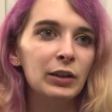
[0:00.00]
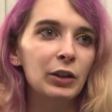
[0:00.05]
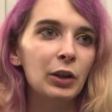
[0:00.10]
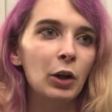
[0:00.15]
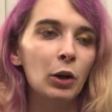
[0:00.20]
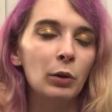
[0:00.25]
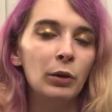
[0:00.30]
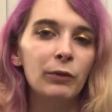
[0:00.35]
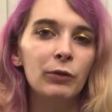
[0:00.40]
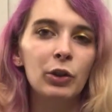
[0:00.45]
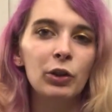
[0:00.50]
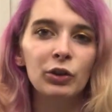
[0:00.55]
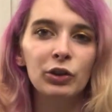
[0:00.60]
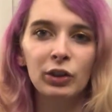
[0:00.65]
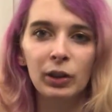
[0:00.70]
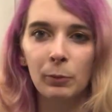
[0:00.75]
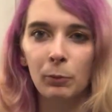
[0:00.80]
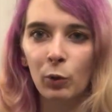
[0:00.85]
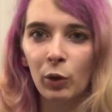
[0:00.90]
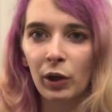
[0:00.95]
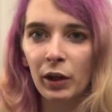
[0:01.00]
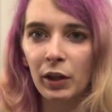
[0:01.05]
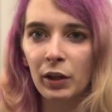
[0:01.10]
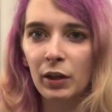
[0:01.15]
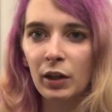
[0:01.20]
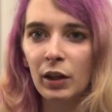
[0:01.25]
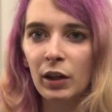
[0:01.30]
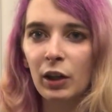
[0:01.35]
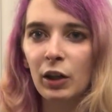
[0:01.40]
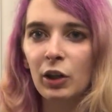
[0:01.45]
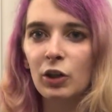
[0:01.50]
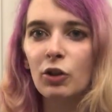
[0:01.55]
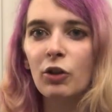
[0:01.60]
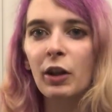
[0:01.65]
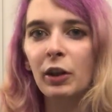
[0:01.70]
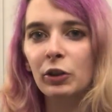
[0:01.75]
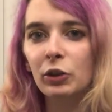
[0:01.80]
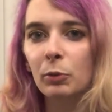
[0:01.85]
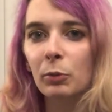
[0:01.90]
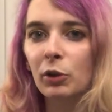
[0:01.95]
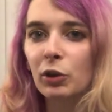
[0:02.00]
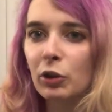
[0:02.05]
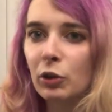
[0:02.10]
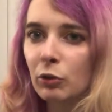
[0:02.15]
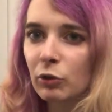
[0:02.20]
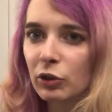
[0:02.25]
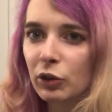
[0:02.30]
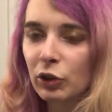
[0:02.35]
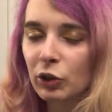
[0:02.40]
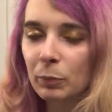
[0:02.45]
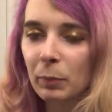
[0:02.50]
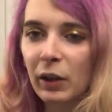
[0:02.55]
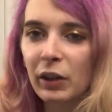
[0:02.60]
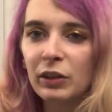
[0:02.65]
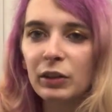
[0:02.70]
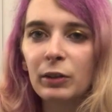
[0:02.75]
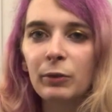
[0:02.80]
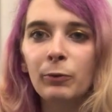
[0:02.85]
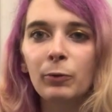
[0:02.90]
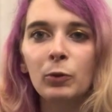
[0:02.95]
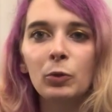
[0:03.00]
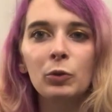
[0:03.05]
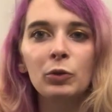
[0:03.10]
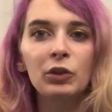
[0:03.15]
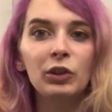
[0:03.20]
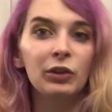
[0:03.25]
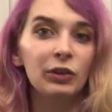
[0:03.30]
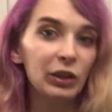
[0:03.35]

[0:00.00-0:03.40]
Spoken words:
you know, if you're someone, you're not super used to spicy foods,